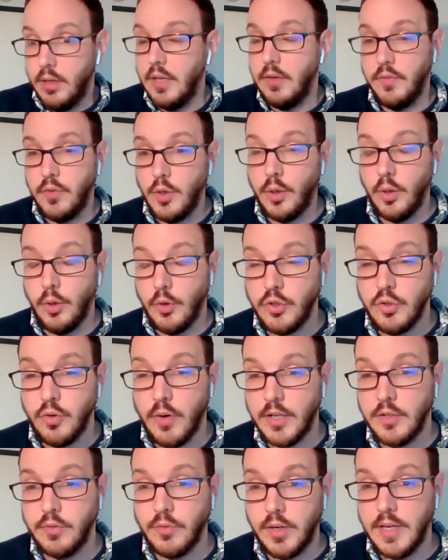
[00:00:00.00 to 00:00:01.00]
If you close
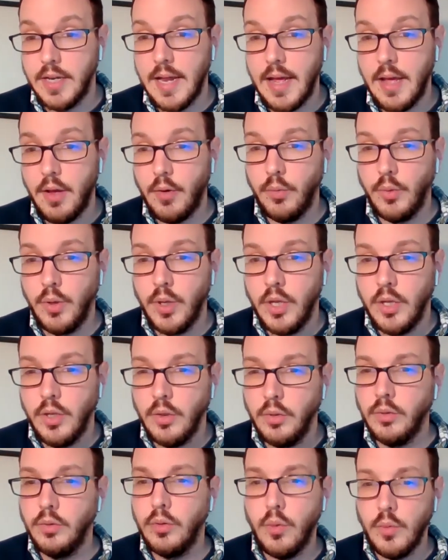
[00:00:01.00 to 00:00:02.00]
your eyes right now,
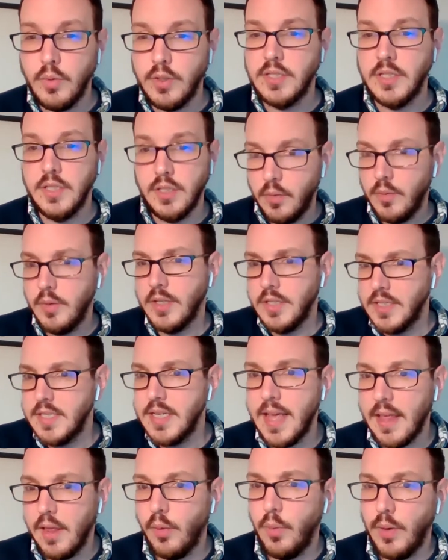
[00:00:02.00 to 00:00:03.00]
you'll notice that you can
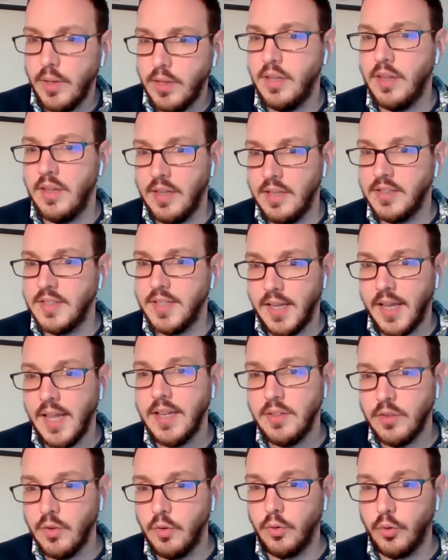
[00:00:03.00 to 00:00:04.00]
tell whether there's a
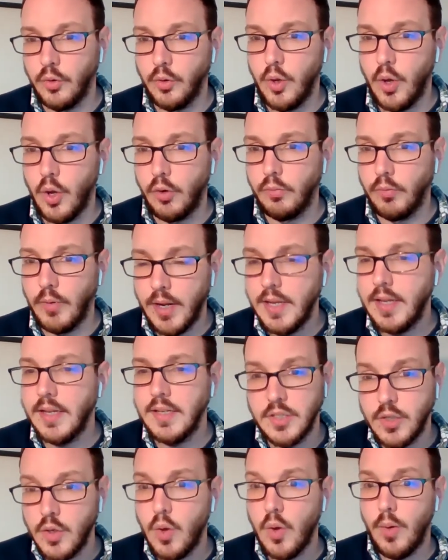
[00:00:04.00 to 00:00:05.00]
light on or not, right?
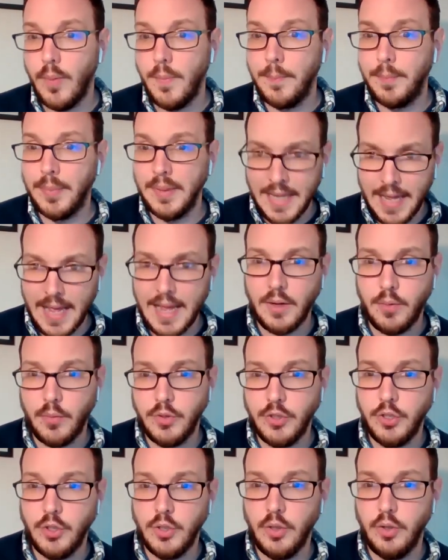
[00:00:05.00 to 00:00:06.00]
It's not black
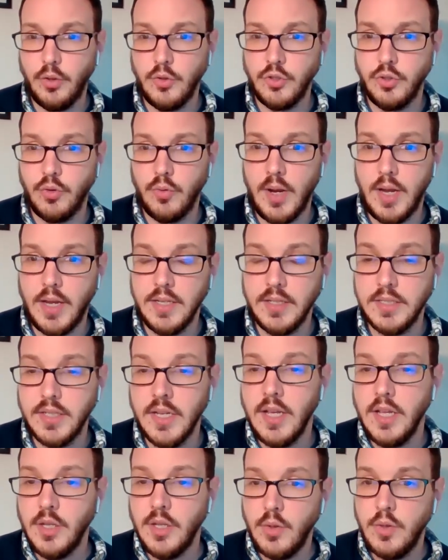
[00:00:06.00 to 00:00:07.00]
when you close your eyes.
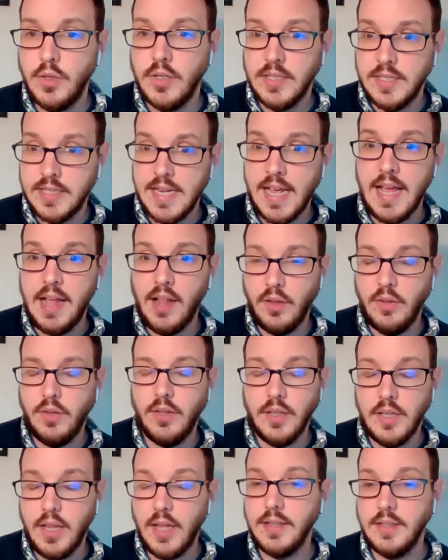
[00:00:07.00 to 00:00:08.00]
You can tell
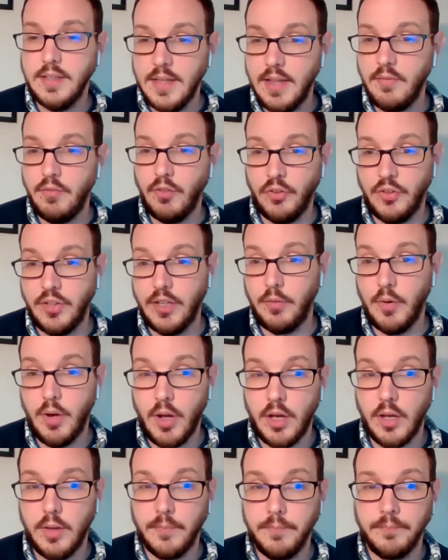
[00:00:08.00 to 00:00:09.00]
the light levels there
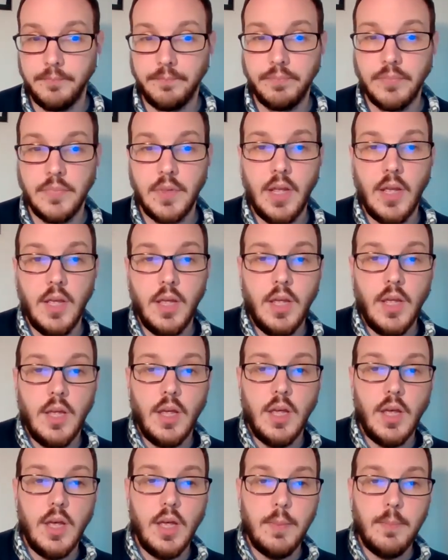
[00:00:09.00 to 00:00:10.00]
are.
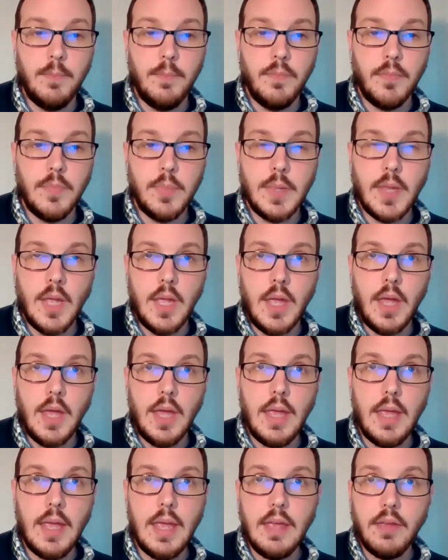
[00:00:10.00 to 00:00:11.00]
Um,
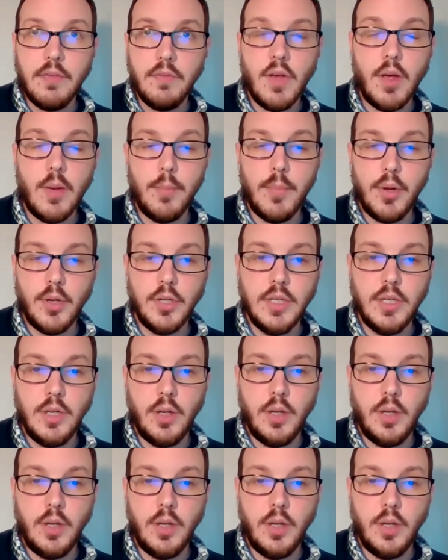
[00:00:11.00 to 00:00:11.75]
if our body